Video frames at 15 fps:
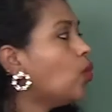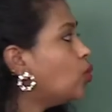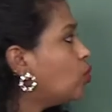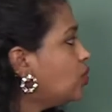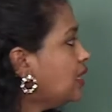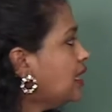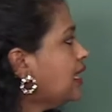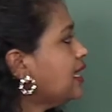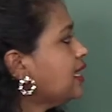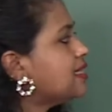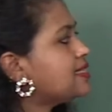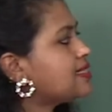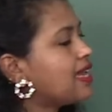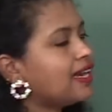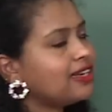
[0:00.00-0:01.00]
only
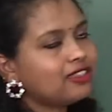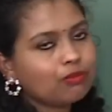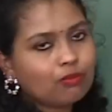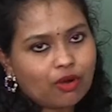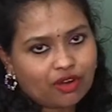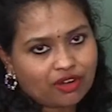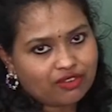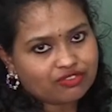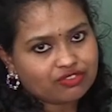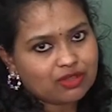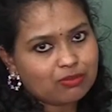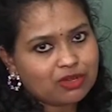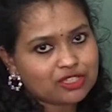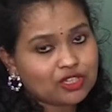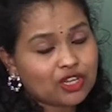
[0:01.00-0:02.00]
inside the body of the
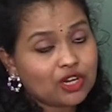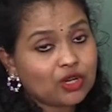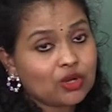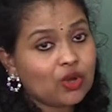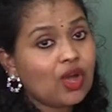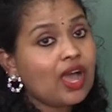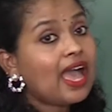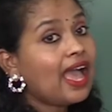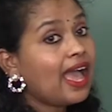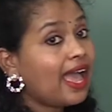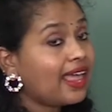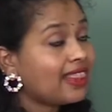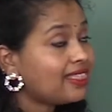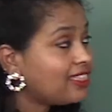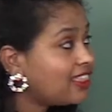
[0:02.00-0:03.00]
mosquito,
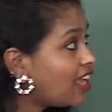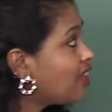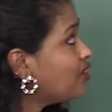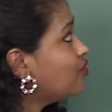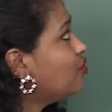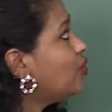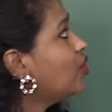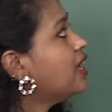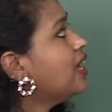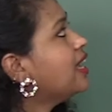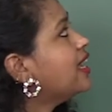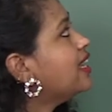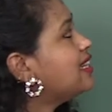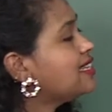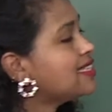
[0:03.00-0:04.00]
and
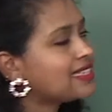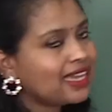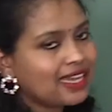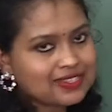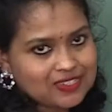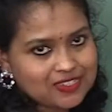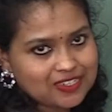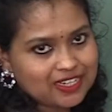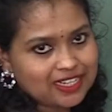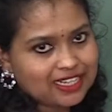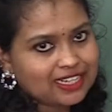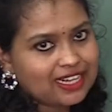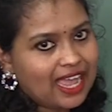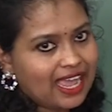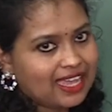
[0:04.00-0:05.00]
therefore it is
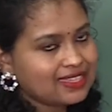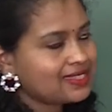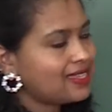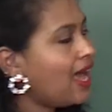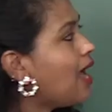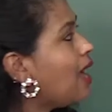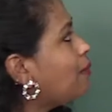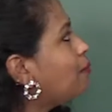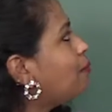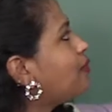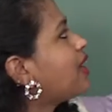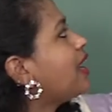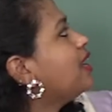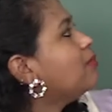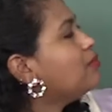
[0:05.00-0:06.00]
considered as a
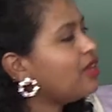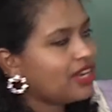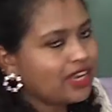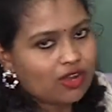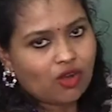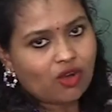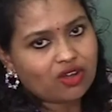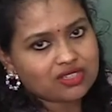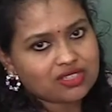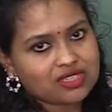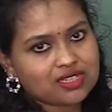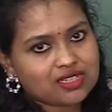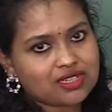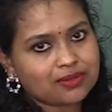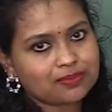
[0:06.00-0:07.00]
primary
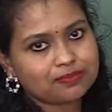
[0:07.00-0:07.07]
host.